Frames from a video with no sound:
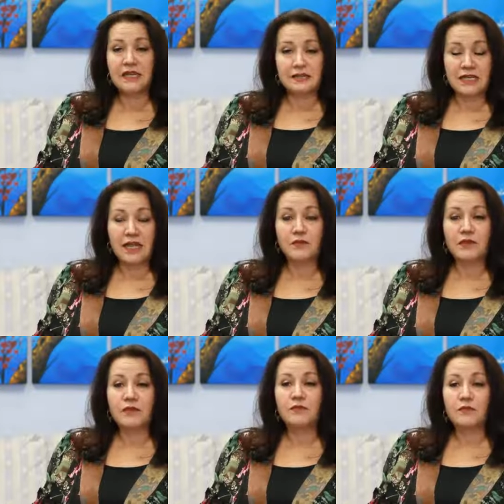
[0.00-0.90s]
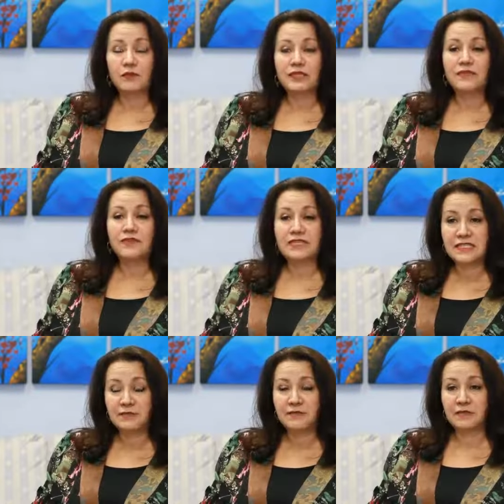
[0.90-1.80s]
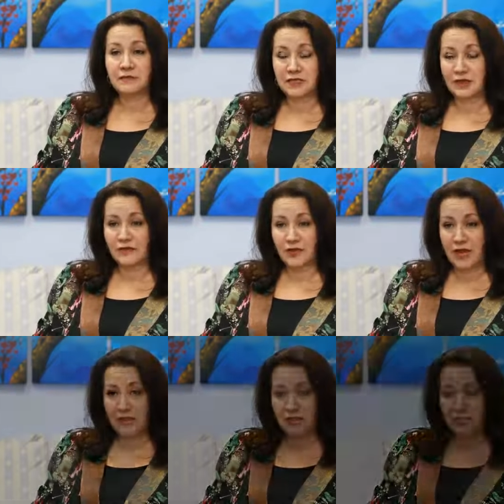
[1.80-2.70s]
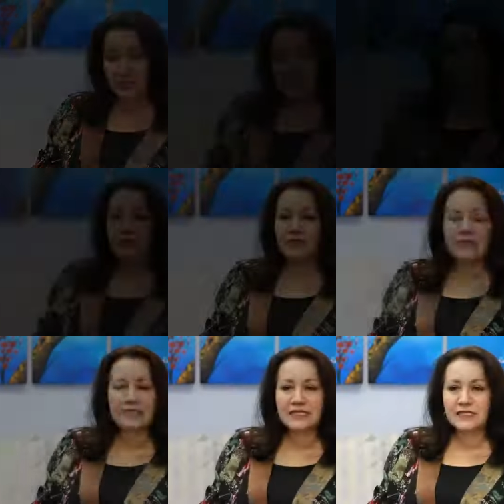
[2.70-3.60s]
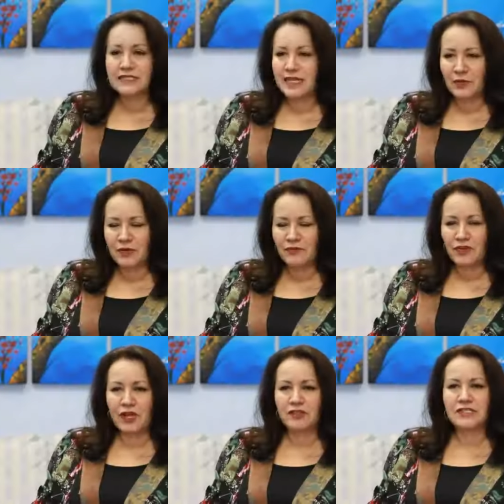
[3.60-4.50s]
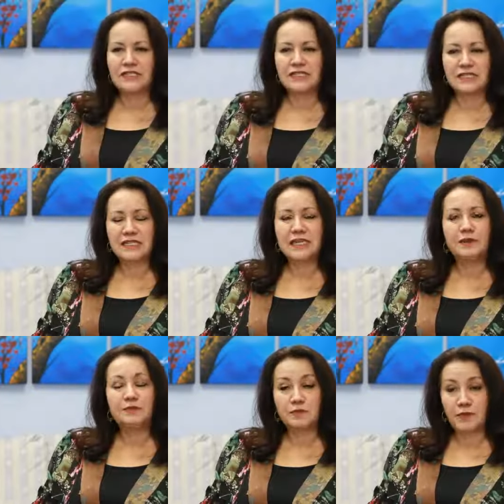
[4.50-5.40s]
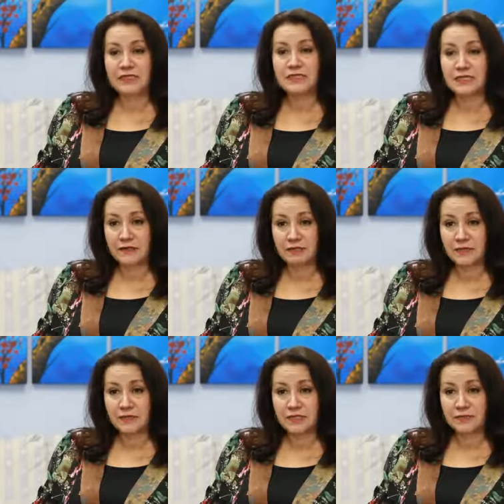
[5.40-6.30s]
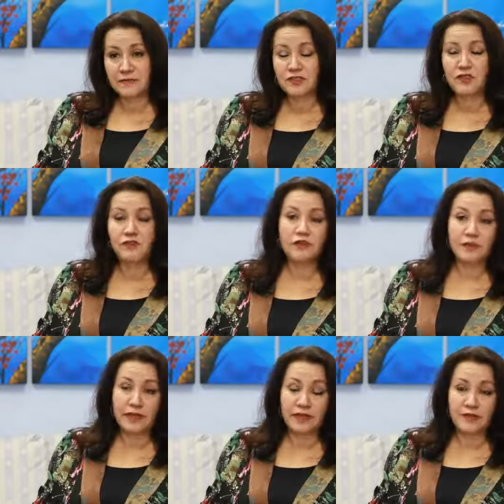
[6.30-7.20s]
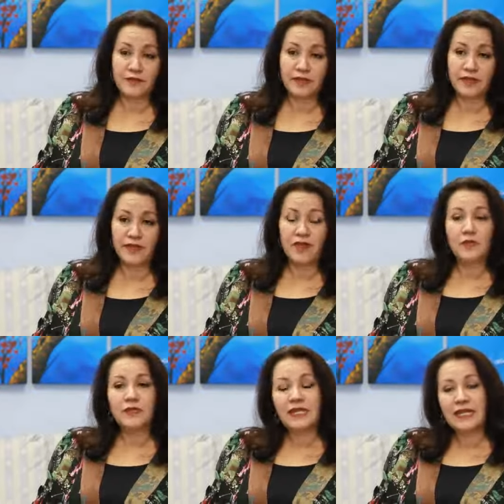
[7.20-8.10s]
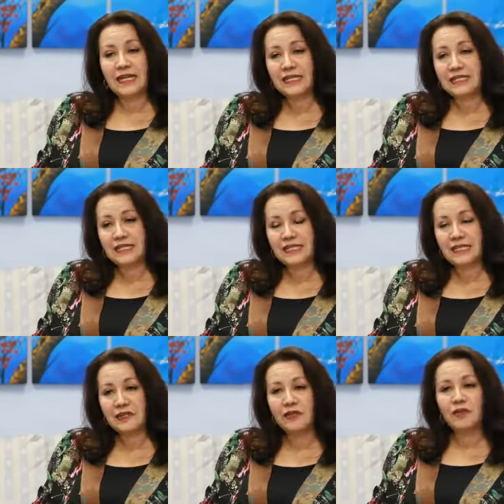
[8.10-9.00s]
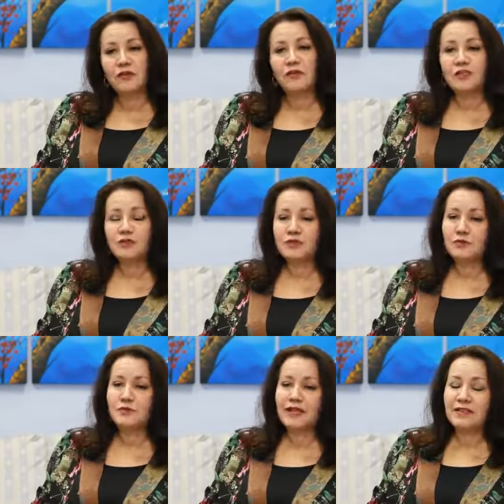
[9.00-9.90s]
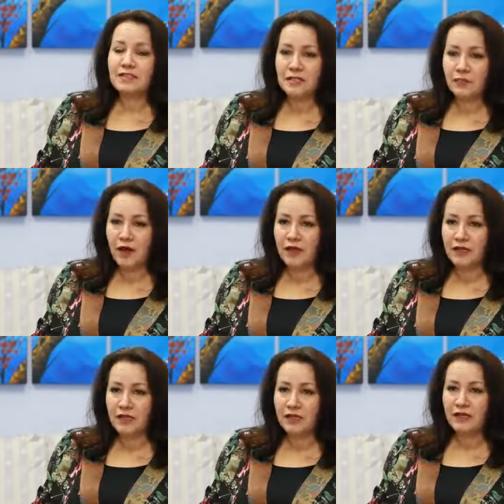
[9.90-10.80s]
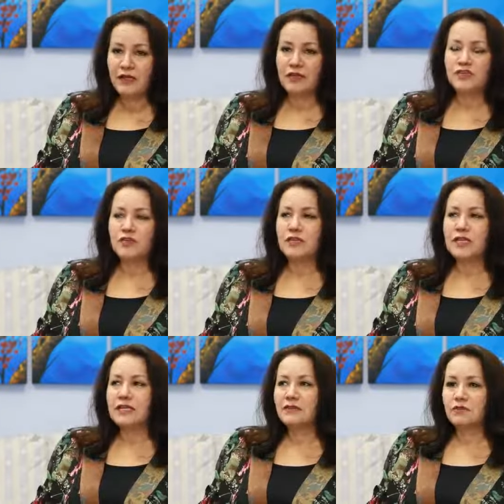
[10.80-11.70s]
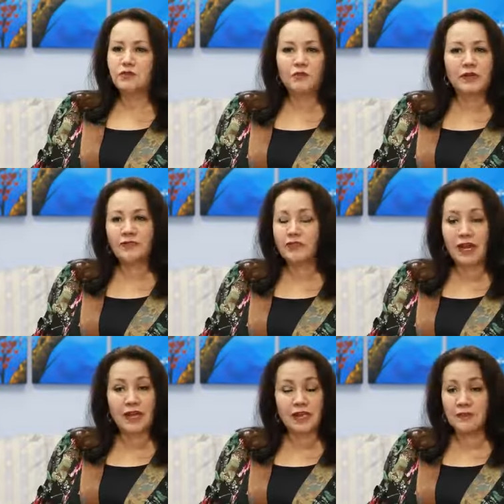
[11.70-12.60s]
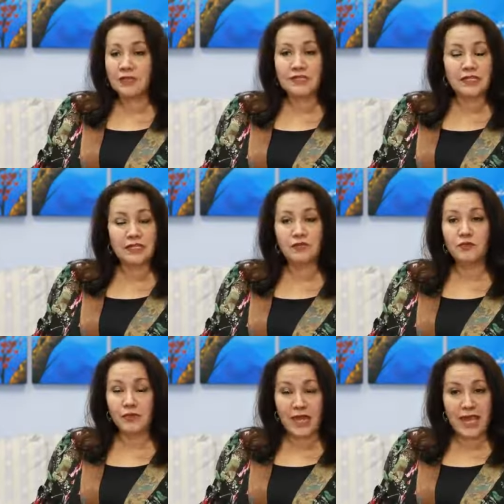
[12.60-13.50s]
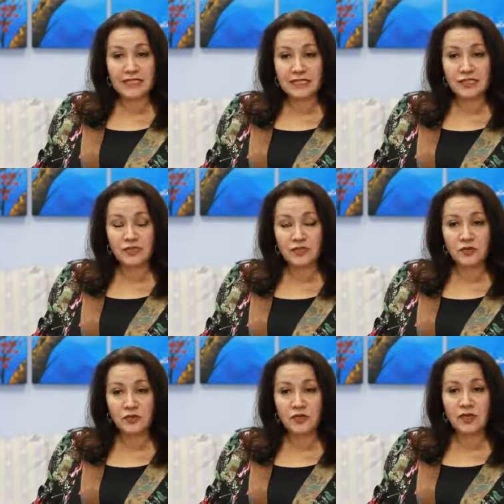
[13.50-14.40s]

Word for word: to help them relieve the symptoms of their allergies. That doesn't get rid of your allergies, it just helps suppress the symptoms so you feel better. With NAET, what we do is we balance the body so that whatever the item is that you're reacting to